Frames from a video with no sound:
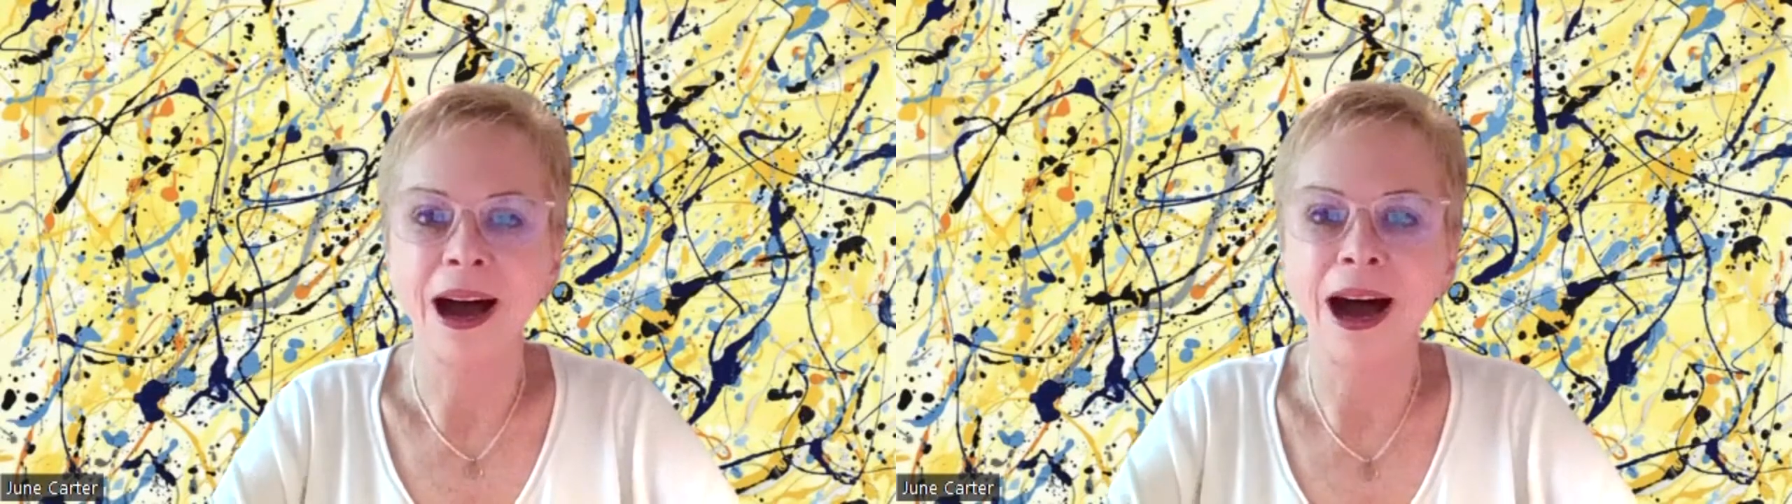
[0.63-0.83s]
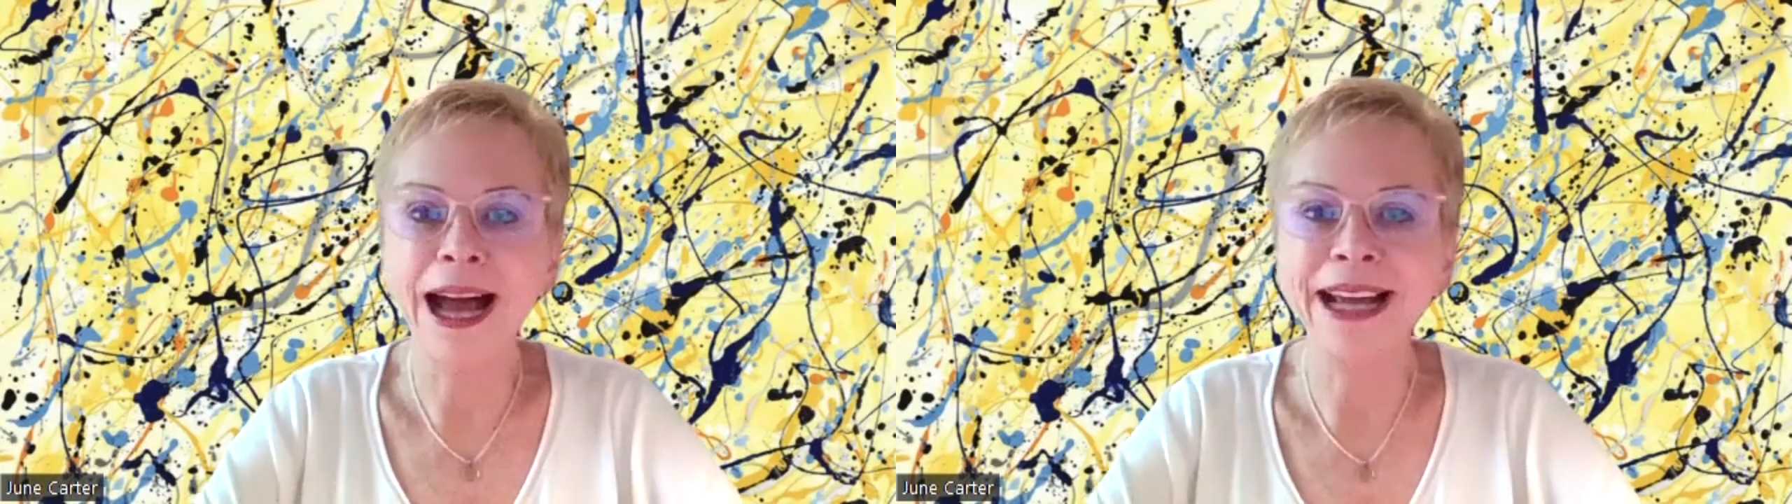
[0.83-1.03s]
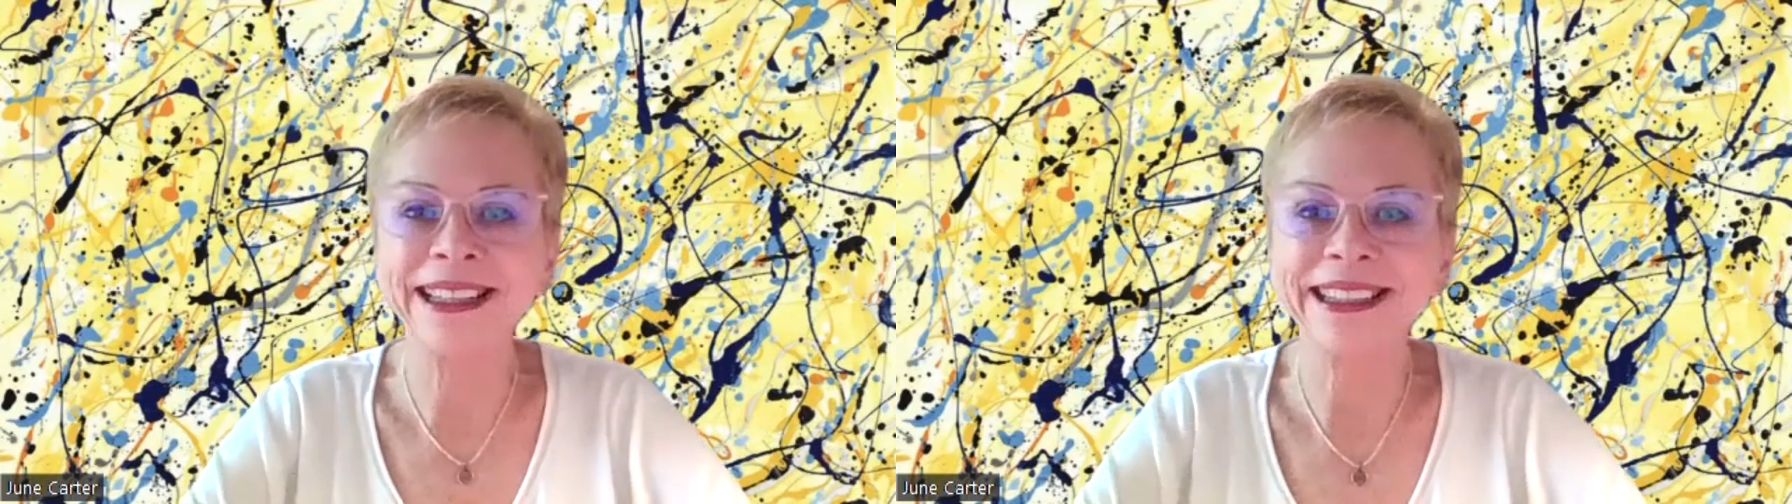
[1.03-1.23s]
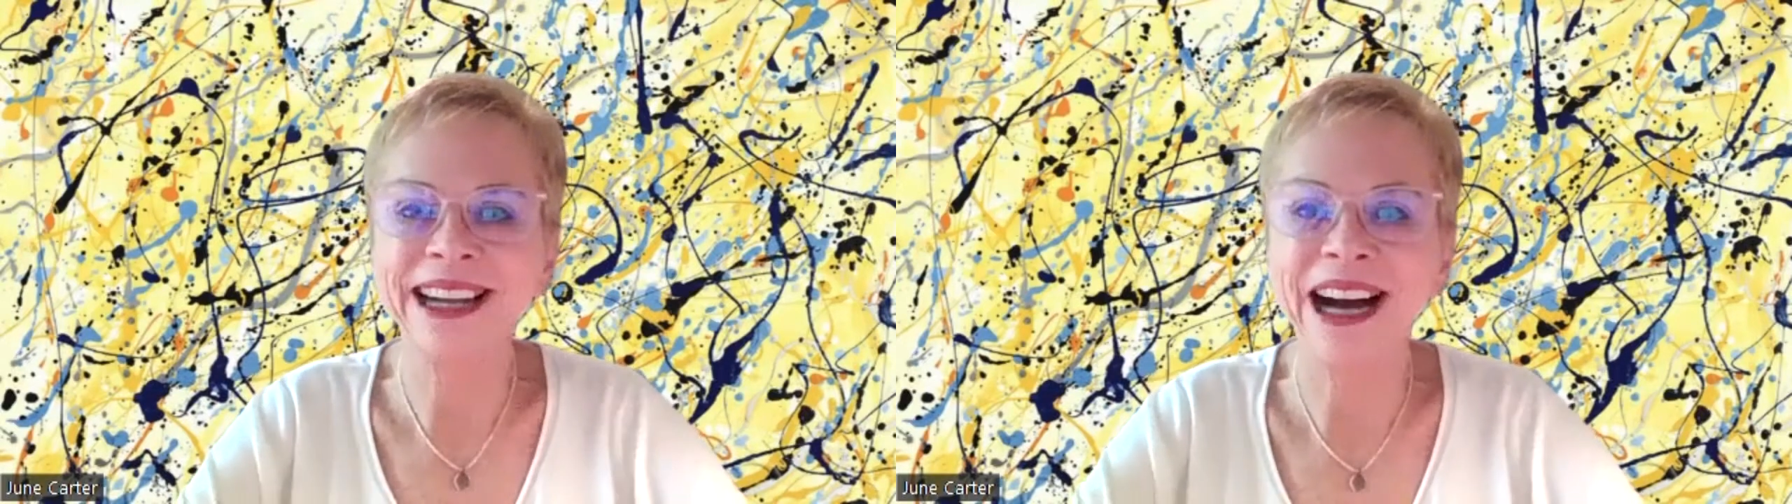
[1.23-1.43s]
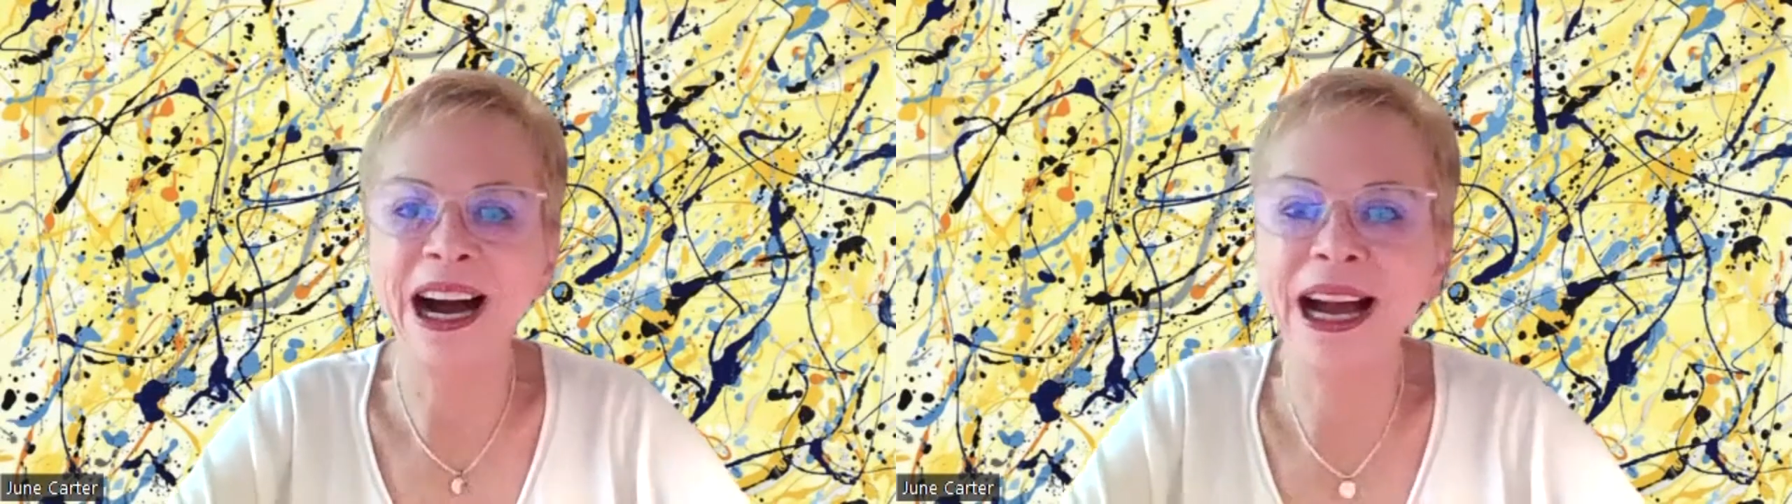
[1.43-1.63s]
Hi,
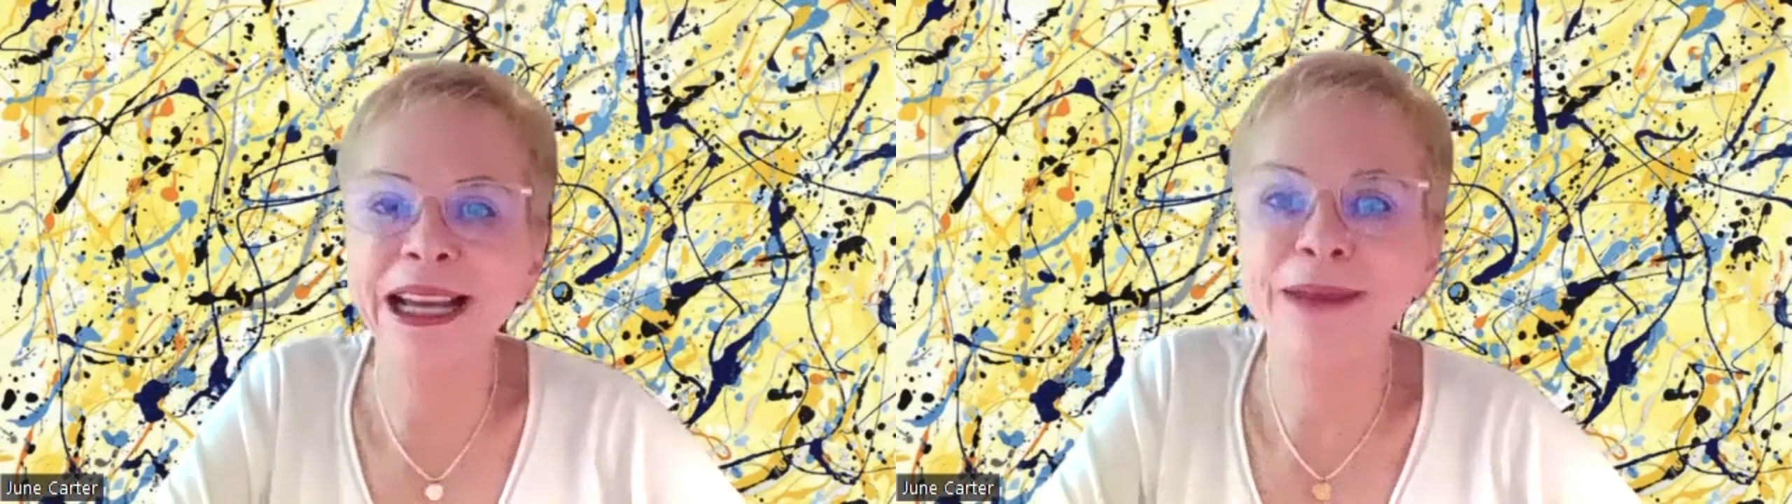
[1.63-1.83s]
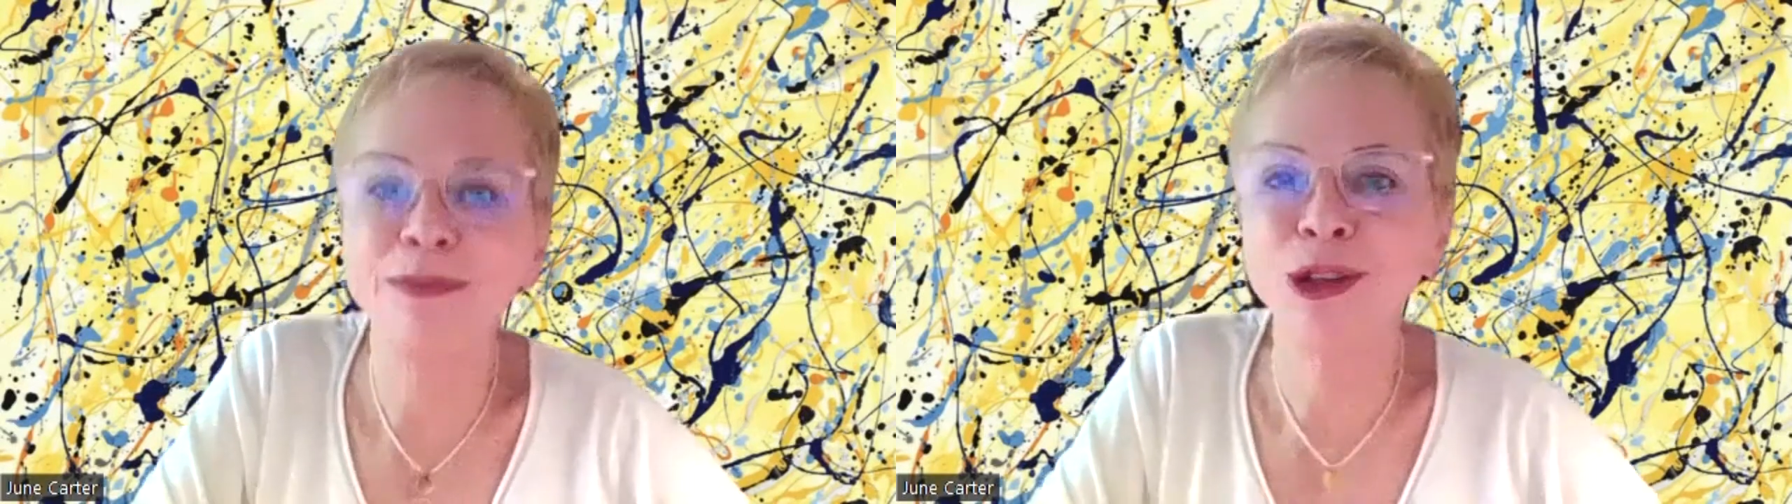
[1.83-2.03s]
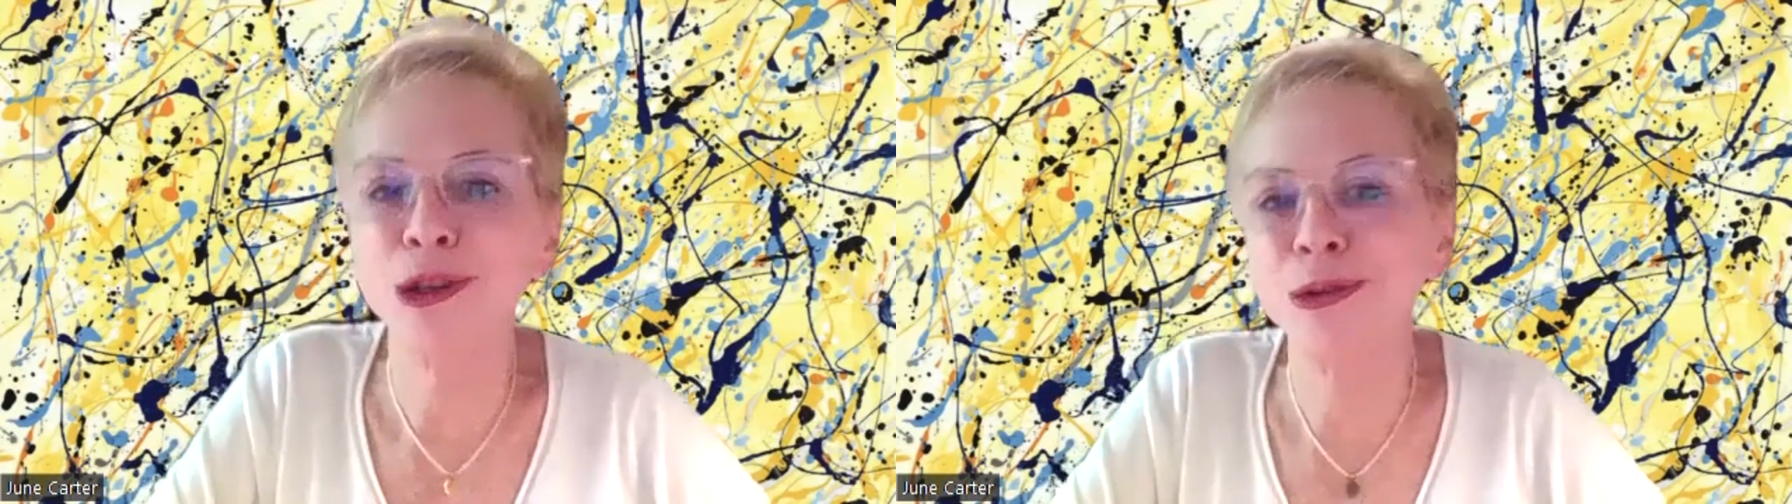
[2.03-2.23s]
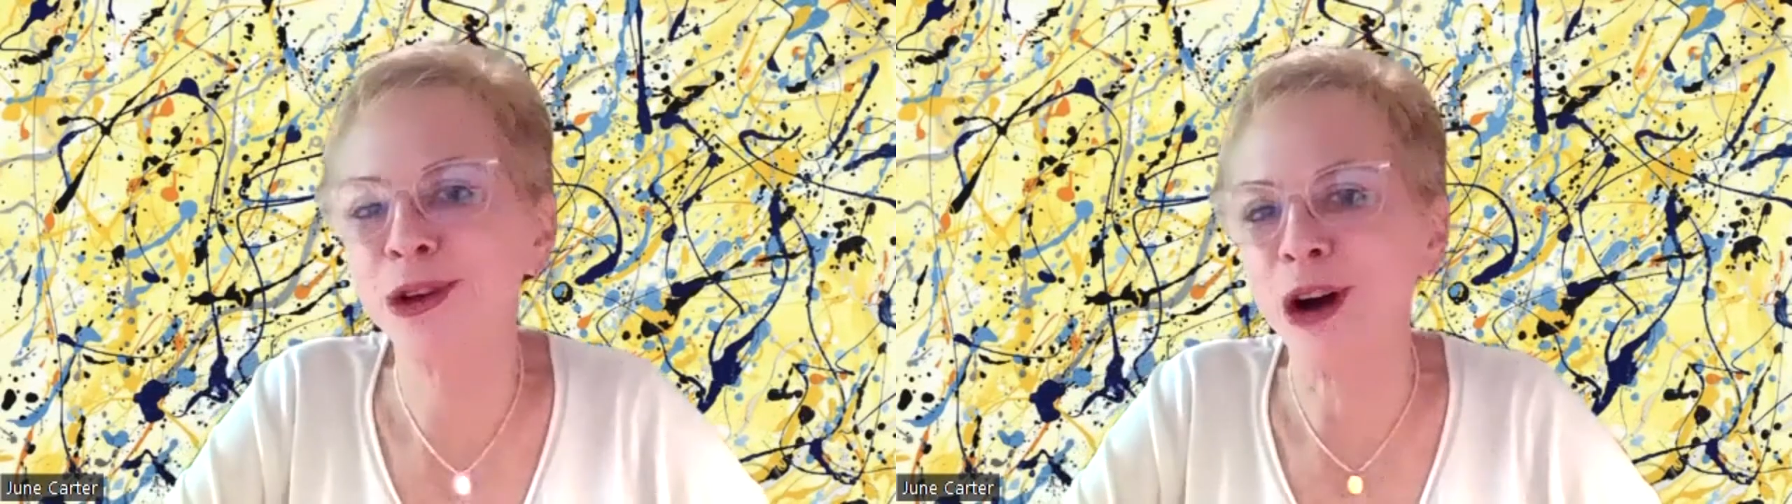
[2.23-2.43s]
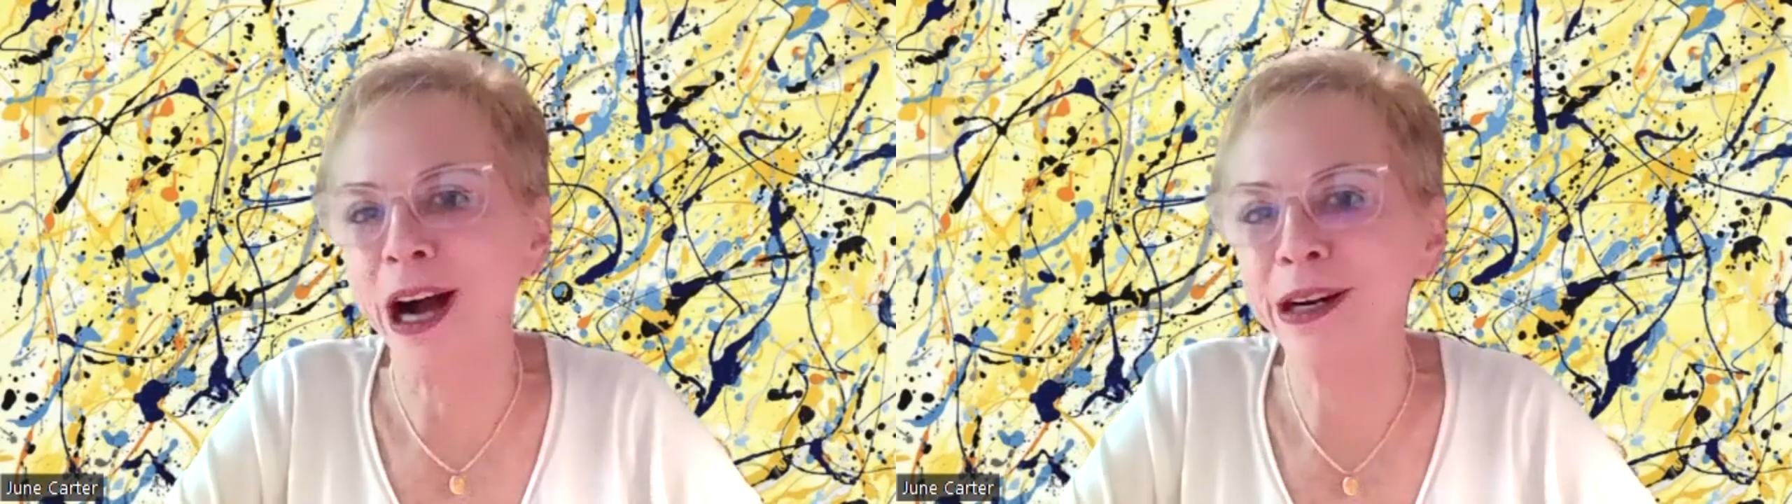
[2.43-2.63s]
I am
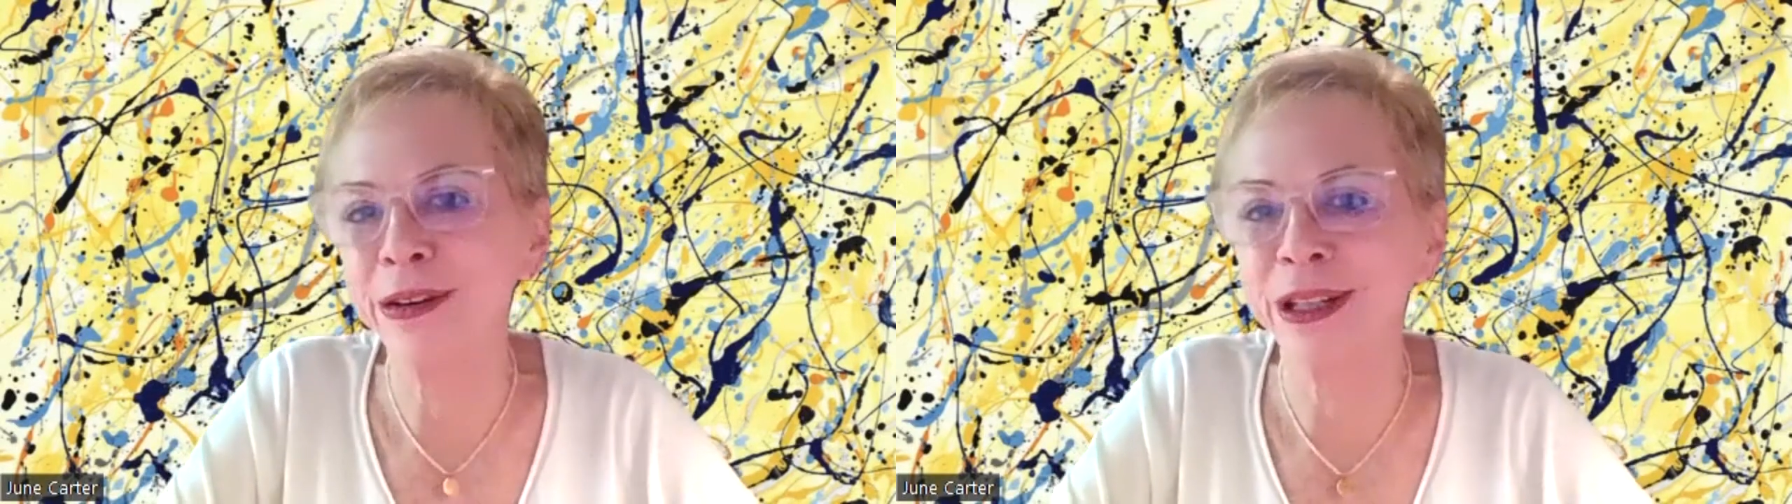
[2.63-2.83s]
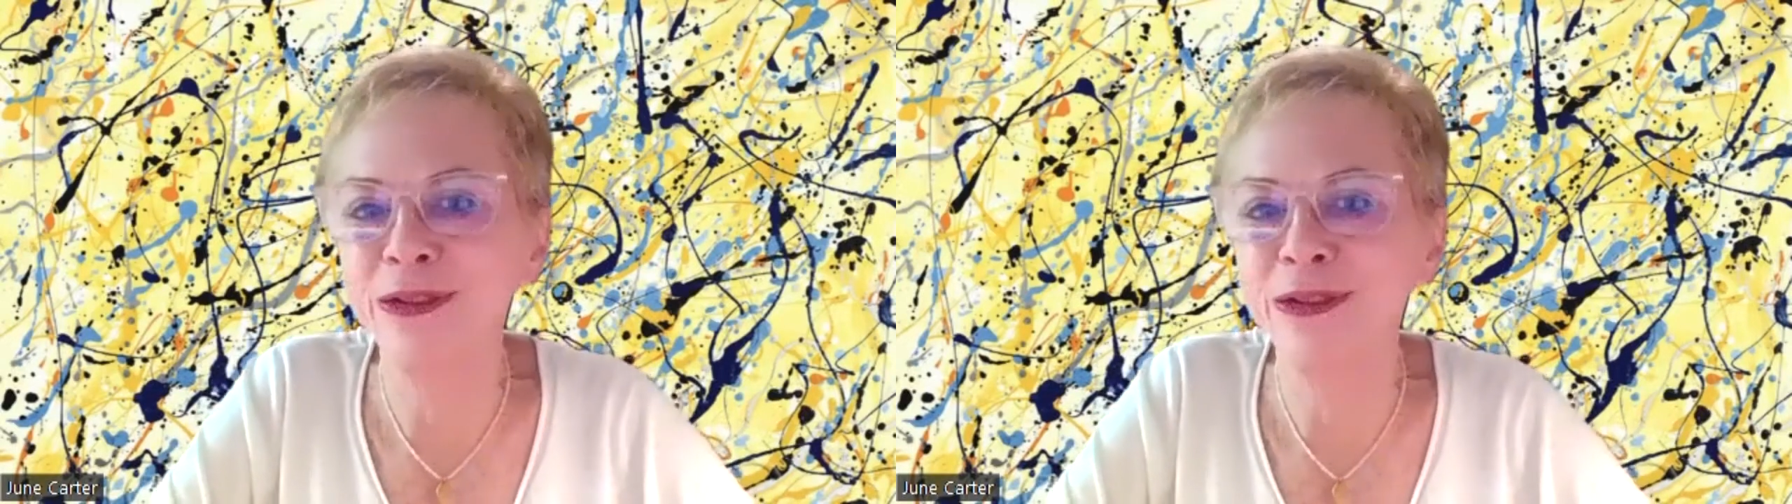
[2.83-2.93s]
June Carter